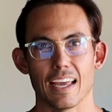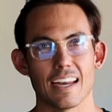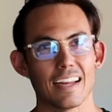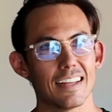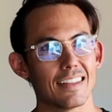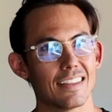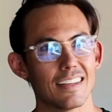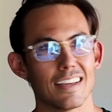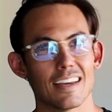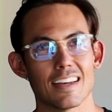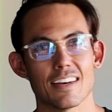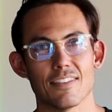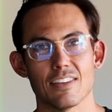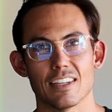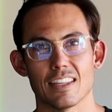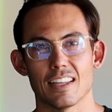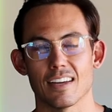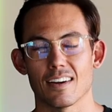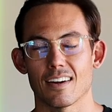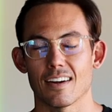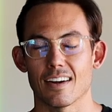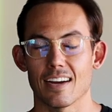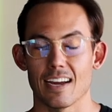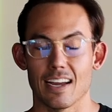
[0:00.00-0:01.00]
And at the end of it,
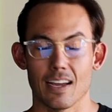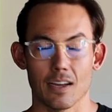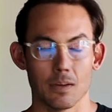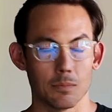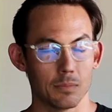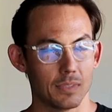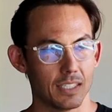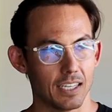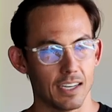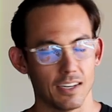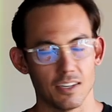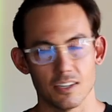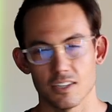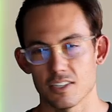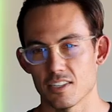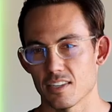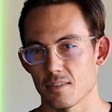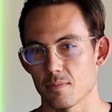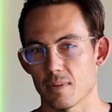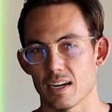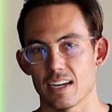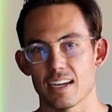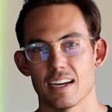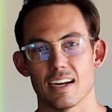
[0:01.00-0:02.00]
there I am, tears
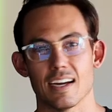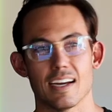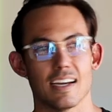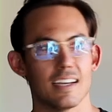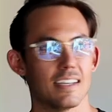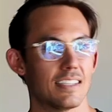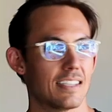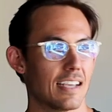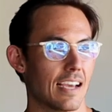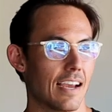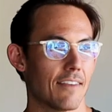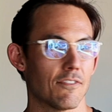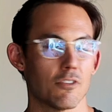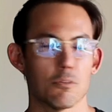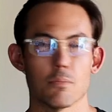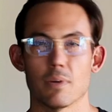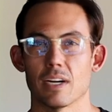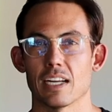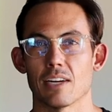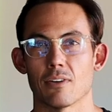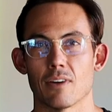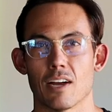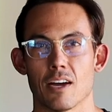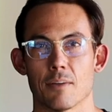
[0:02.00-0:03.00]
in my eyes.
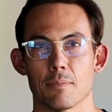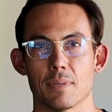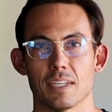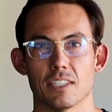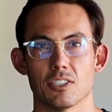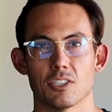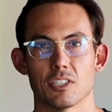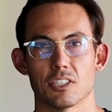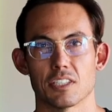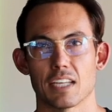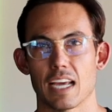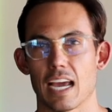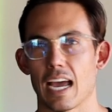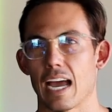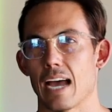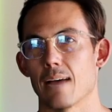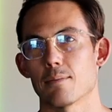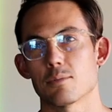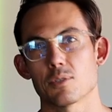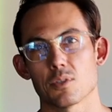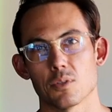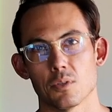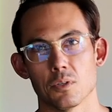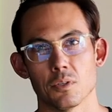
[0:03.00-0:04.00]
Everybody around me is just
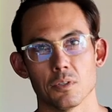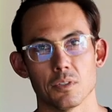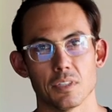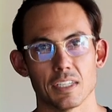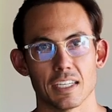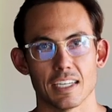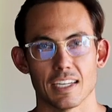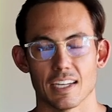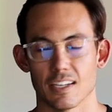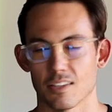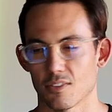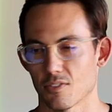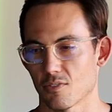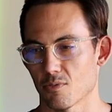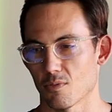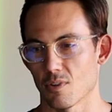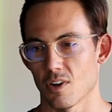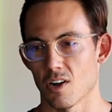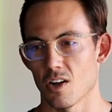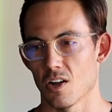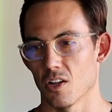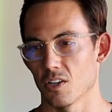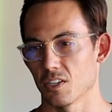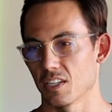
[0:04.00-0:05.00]
absolutely
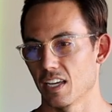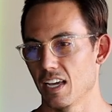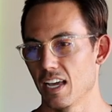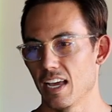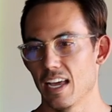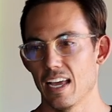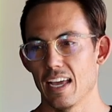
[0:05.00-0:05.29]
enthralled.